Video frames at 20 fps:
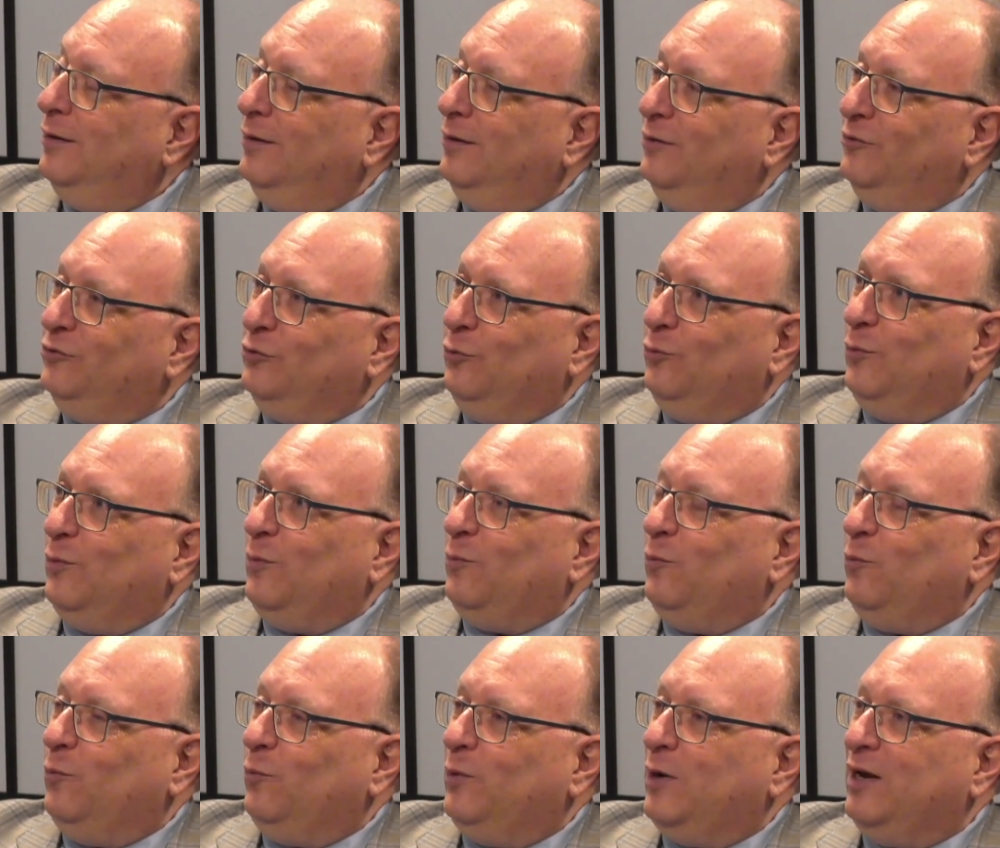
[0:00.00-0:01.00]
So
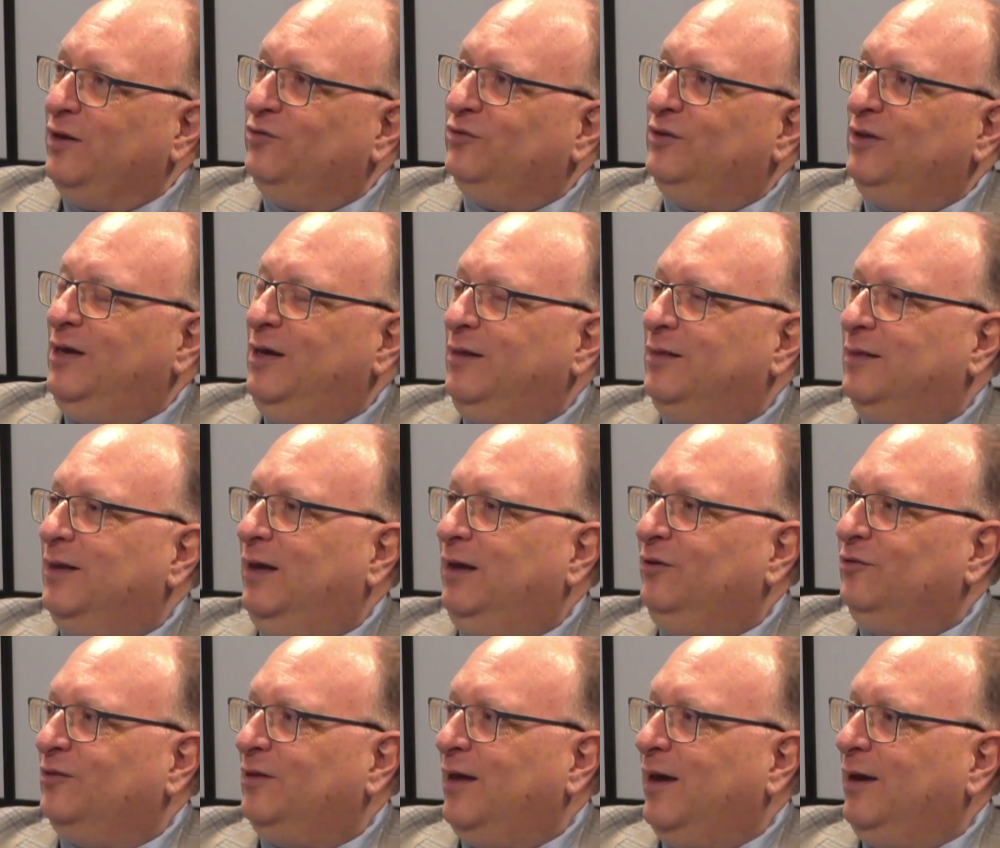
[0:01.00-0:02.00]
when I see
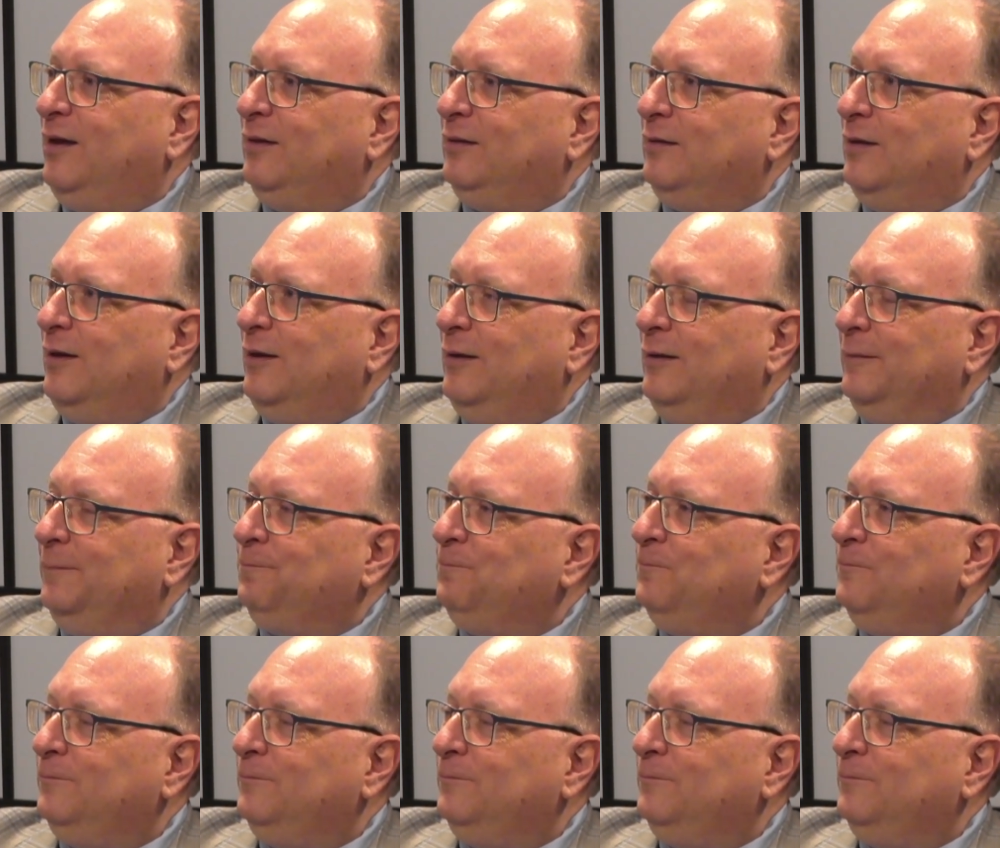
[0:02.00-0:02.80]
things like the